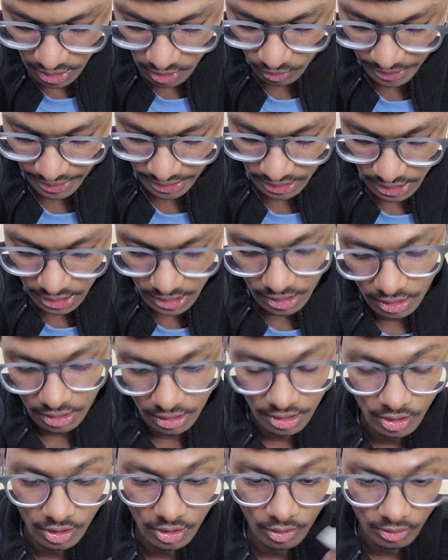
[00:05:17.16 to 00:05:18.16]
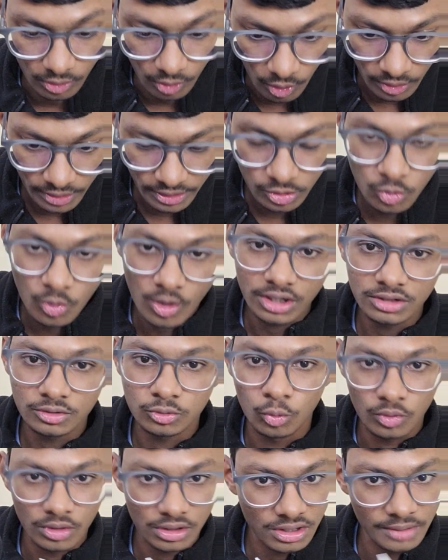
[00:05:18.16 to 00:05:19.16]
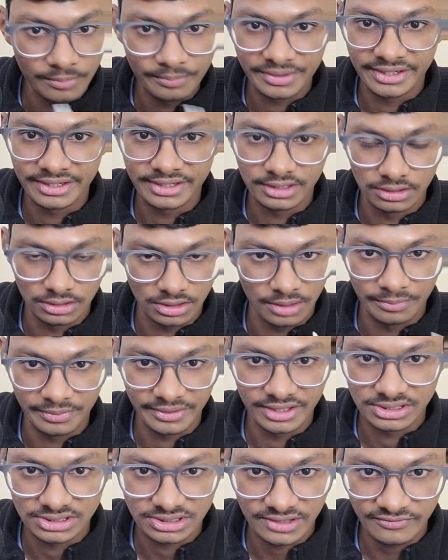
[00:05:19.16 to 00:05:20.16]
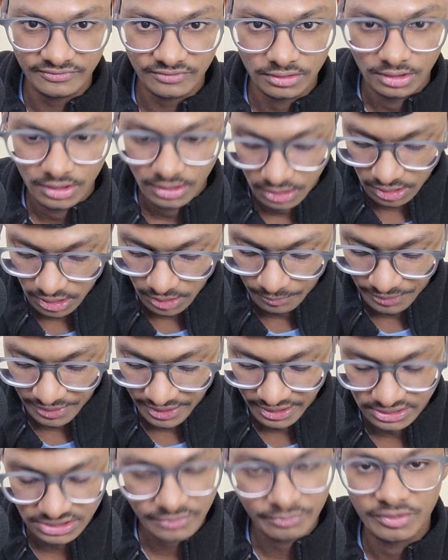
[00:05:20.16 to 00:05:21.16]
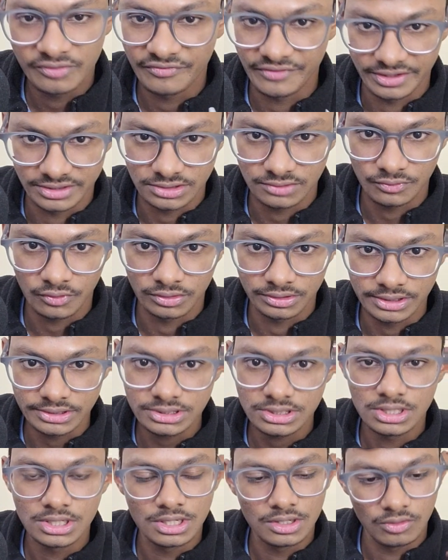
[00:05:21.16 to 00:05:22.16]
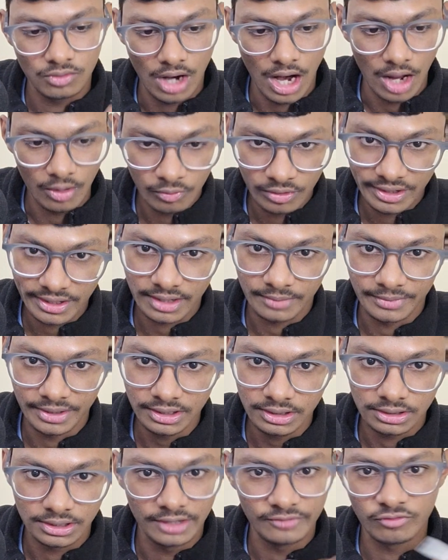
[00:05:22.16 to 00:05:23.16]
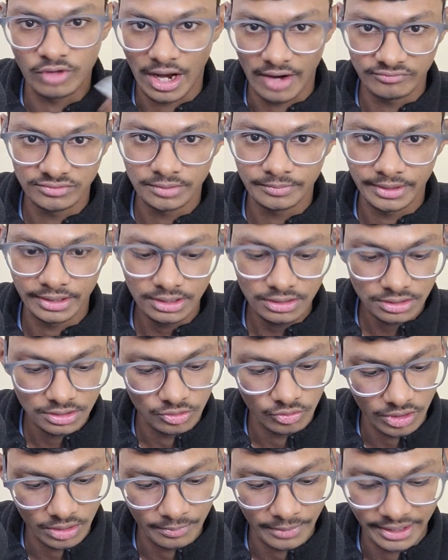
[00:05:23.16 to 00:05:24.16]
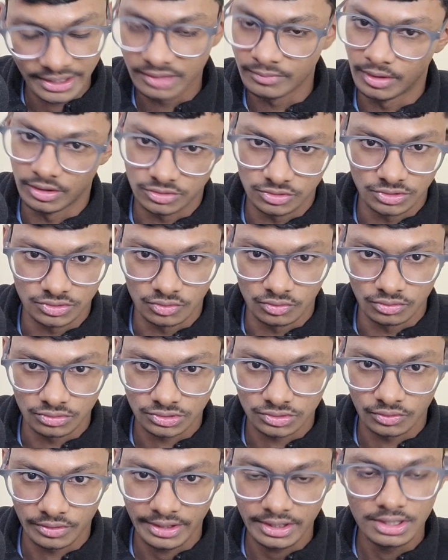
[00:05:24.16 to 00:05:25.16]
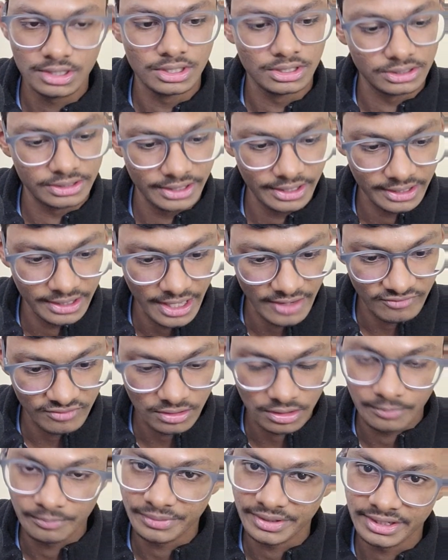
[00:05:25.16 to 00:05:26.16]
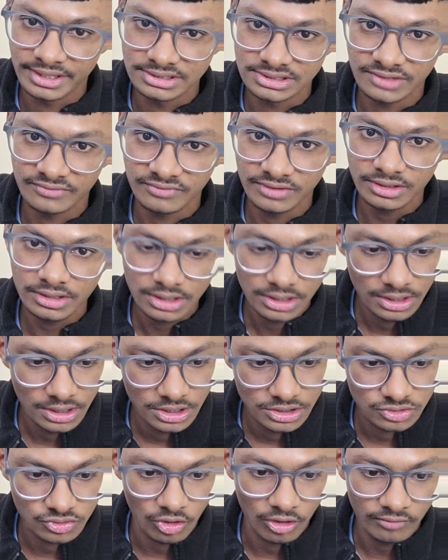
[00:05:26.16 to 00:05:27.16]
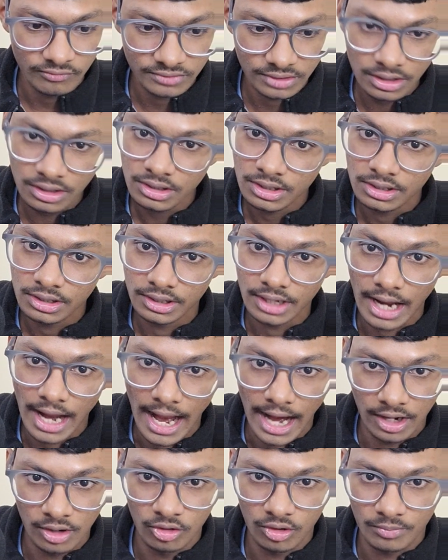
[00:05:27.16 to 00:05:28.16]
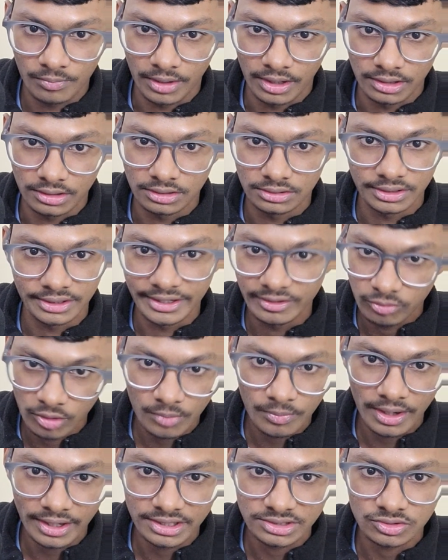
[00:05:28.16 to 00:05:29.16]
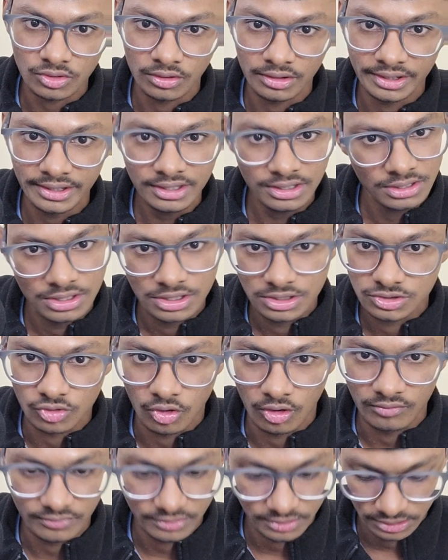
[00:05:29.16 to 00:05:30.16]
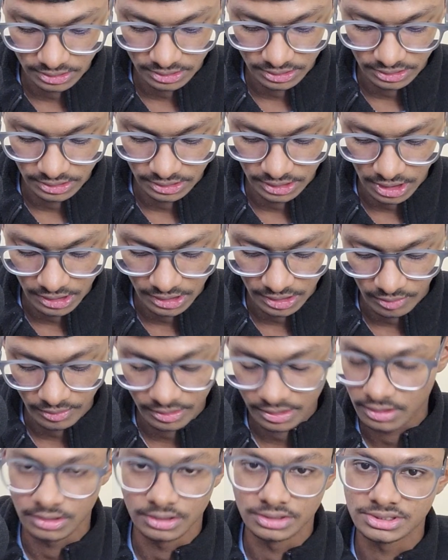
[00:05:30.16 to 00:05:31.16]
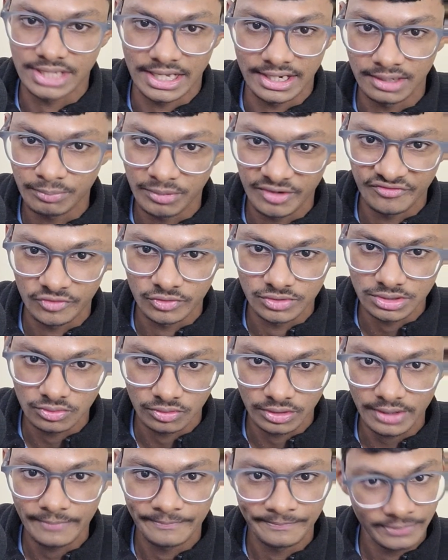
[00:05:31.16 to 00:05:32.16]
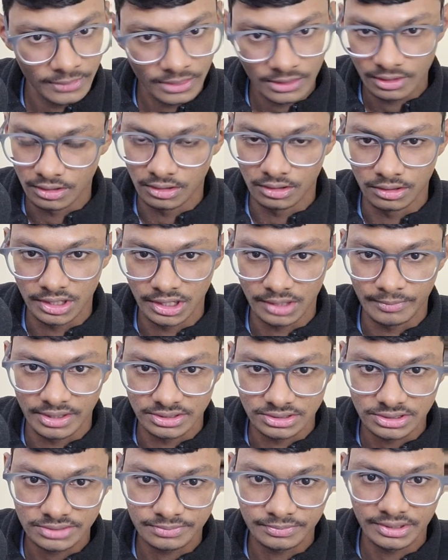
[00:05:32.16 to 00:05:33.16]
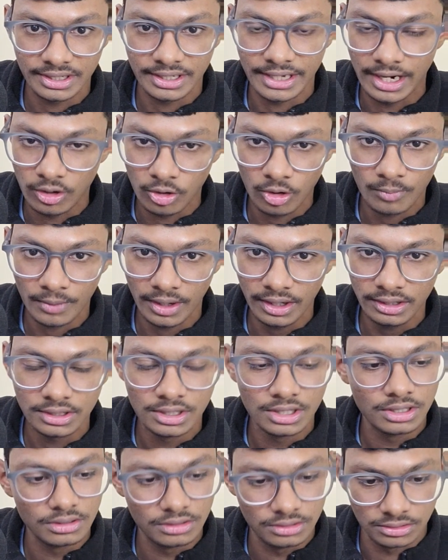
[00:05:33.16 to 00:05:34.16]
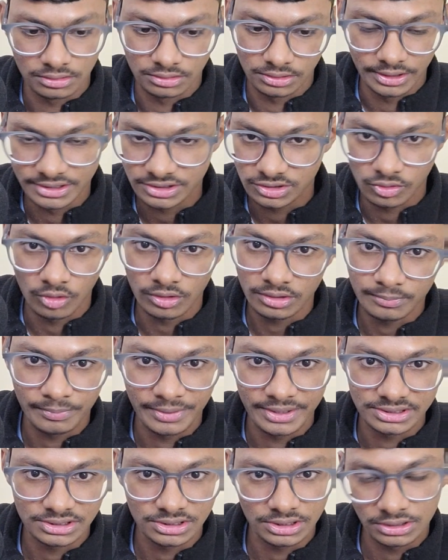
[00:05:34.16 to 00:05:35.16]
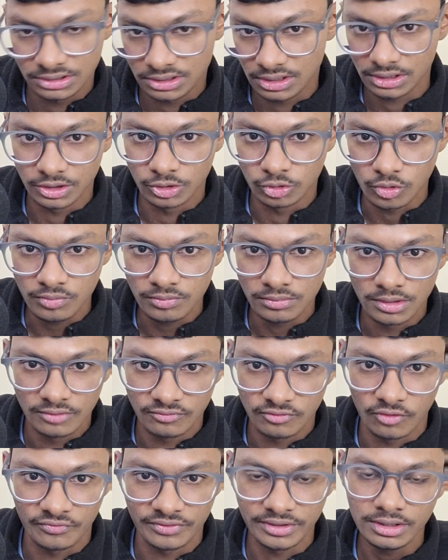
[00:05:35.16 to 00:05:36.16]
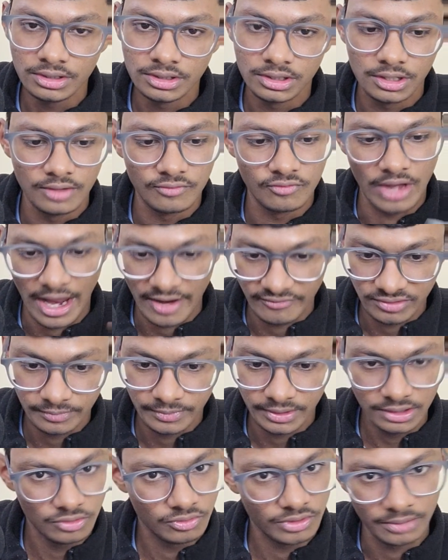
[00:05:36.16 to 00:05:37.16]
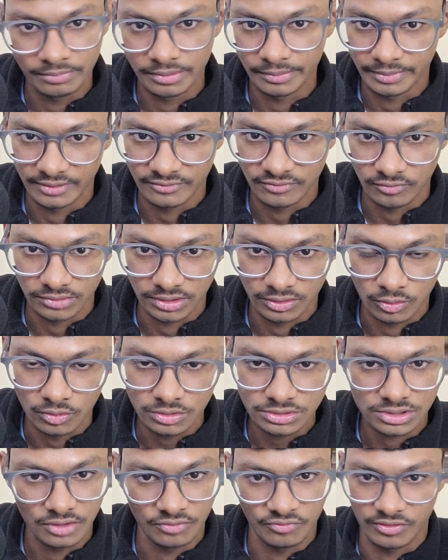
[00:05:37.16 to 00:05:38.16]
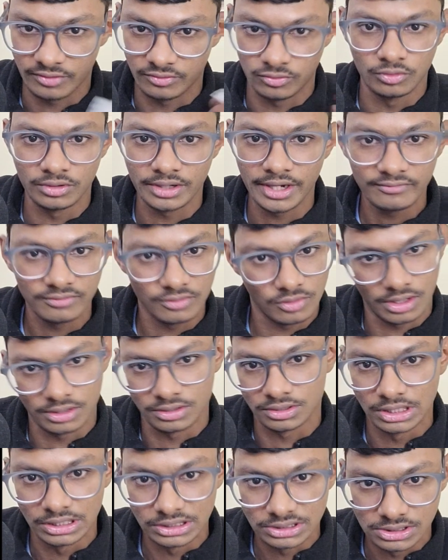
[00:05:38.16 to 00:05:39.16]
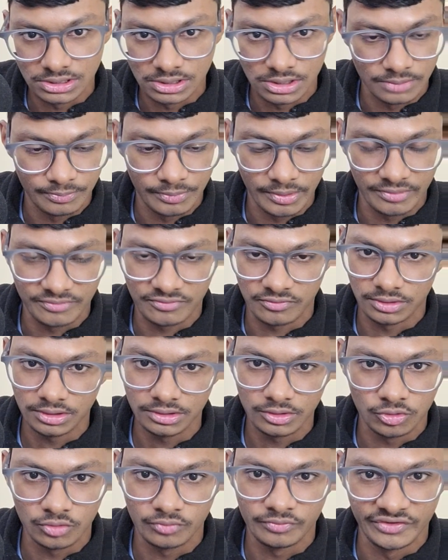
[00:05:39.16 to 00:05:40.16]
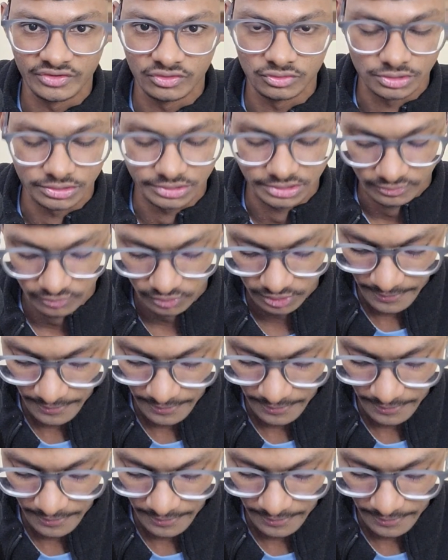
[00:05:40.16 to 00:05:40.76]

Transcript: Okay, or you want total comprehensive preparation for this, I will recommend, if you have the money, you can buy Himanshu's course. Okay, there he have comprehensively solved the analog part. The network part is already solved in our channel Prefusion, okay, Tech Masters. But the analog part, it's not present in the YouTube for free. If you have the money, you can prepare from the course. If you don't have, you can prepare from the YouTube videos itself.